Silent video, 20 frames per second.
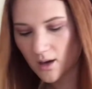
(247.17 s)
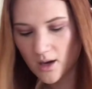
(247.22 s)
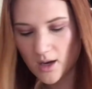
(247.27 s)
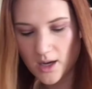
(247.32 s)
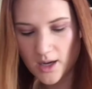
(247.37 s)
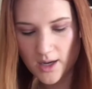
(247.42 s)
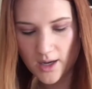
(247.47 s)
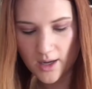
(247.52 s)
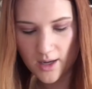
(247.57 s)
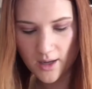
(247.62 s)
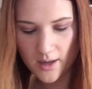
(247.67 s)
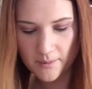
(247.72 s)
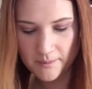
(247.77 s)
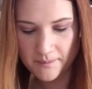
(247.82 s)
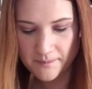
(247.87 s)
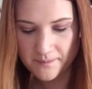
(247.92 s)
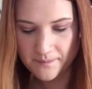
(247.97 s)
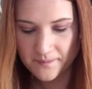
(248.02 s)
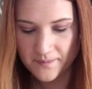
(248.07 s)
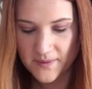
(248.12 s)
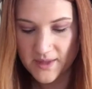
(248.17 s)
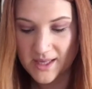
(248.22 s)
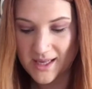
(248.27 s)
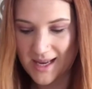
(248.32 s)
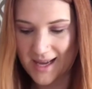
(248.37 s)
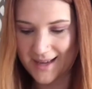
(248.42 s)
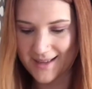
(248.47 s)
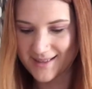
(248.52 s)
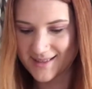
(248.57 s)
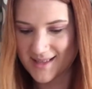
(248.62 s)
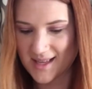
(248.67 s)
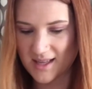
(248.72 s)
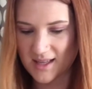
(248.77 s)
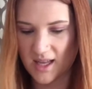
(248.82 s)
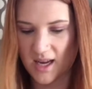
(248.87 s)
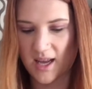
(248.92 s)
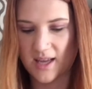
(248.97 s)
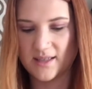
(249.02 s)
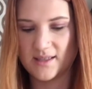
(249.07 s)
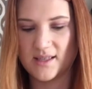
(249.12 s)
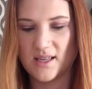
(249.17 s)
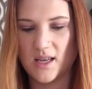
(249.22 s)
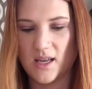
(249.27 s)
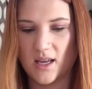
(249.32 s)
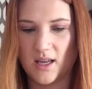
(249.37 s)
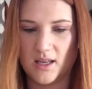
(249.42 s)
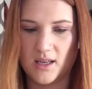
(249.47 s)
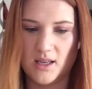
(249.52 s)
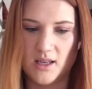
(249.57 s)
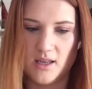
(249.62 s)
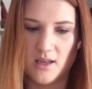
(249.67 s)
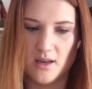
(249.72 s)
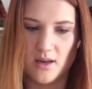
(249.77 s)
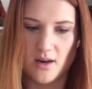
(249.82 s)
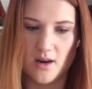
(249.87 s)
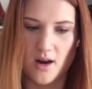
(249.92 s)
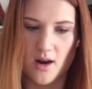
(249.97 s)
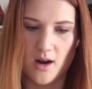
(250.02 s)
The next thing that I see in here